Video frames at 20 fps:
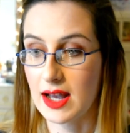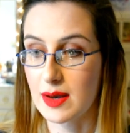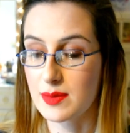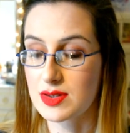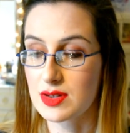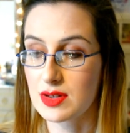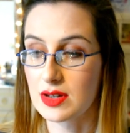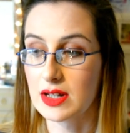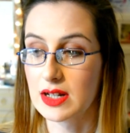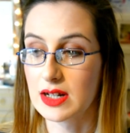
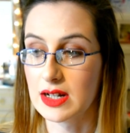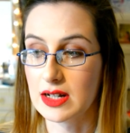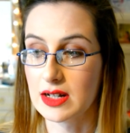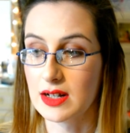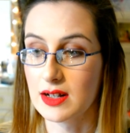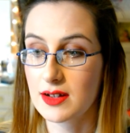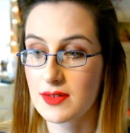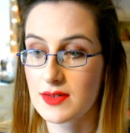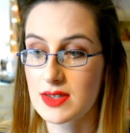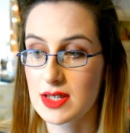absolutely
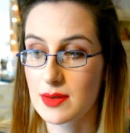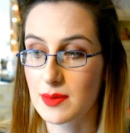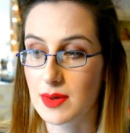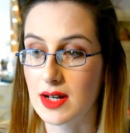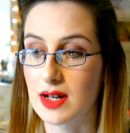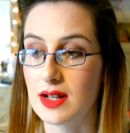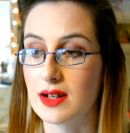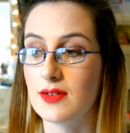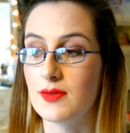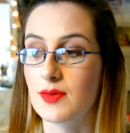love summer,
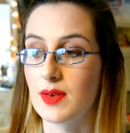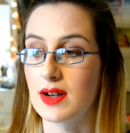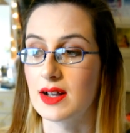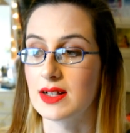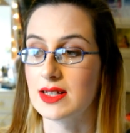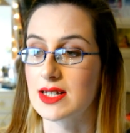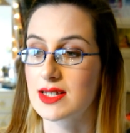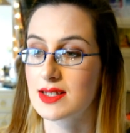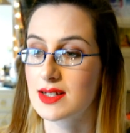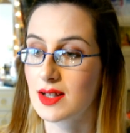I love wearing
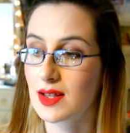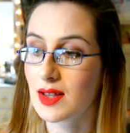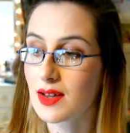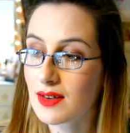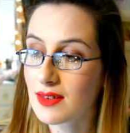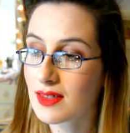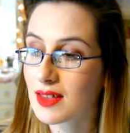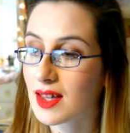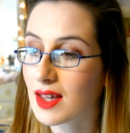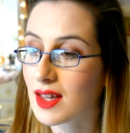less
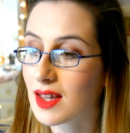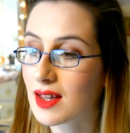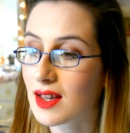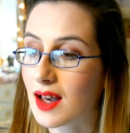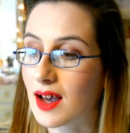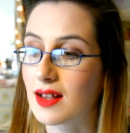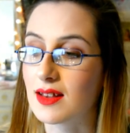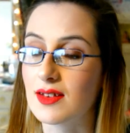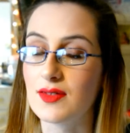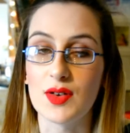clothing,
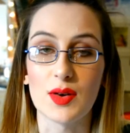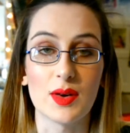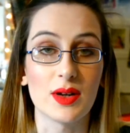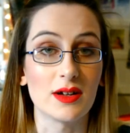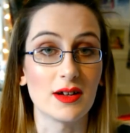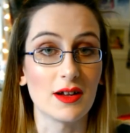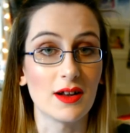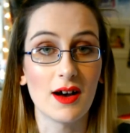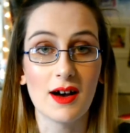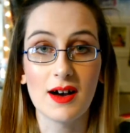I love going on
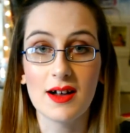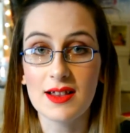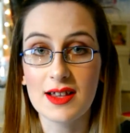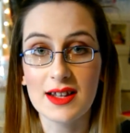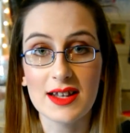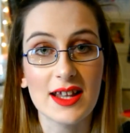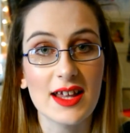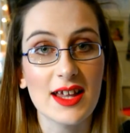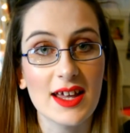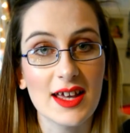
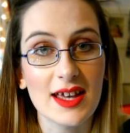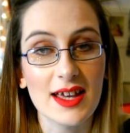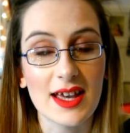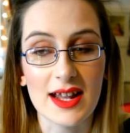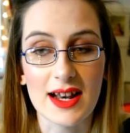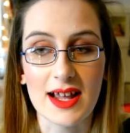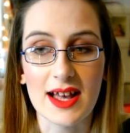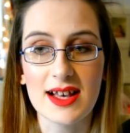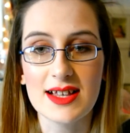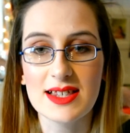holiday, and
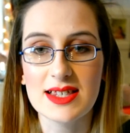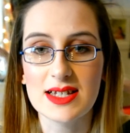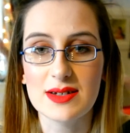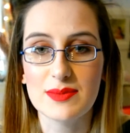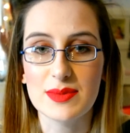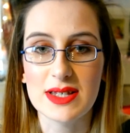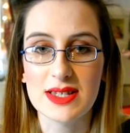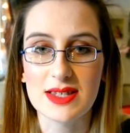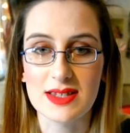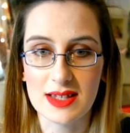it has to
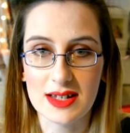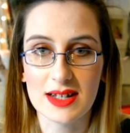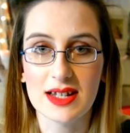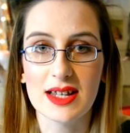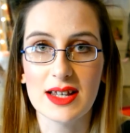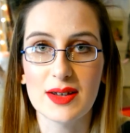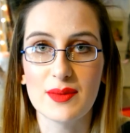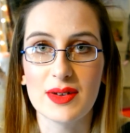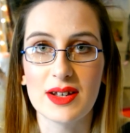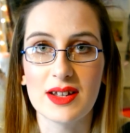be
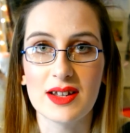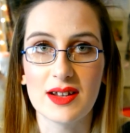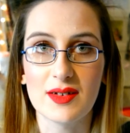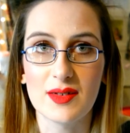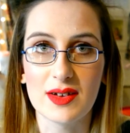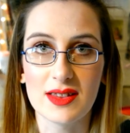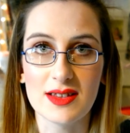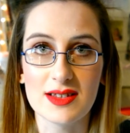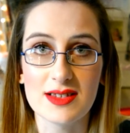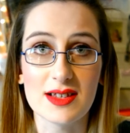sunny
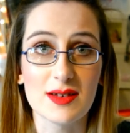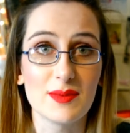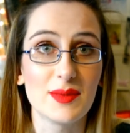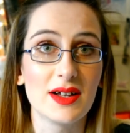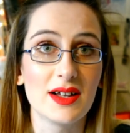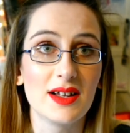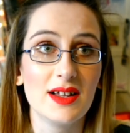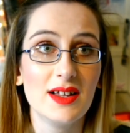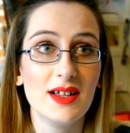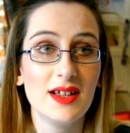in the
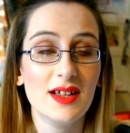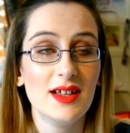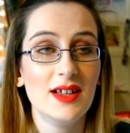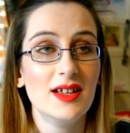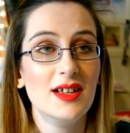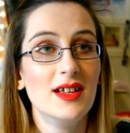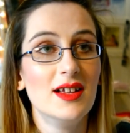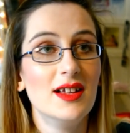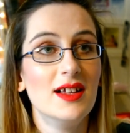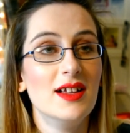summer.
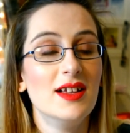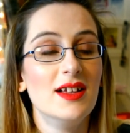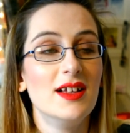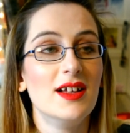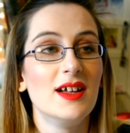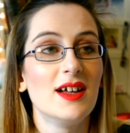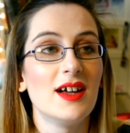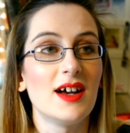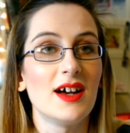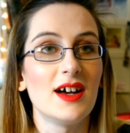
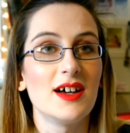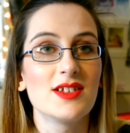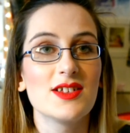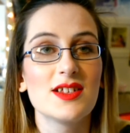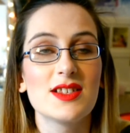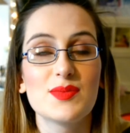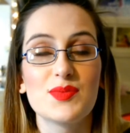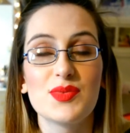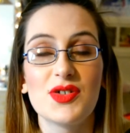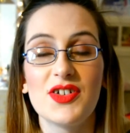I
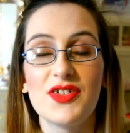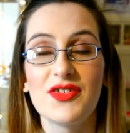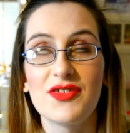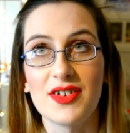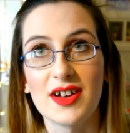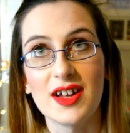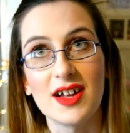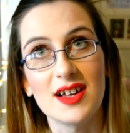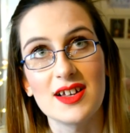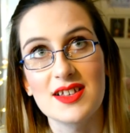just
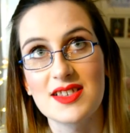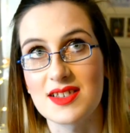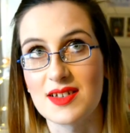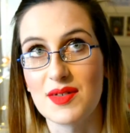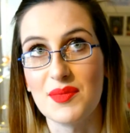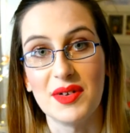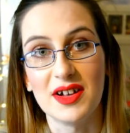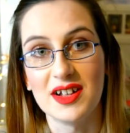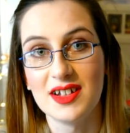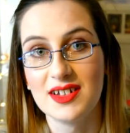prefer summer.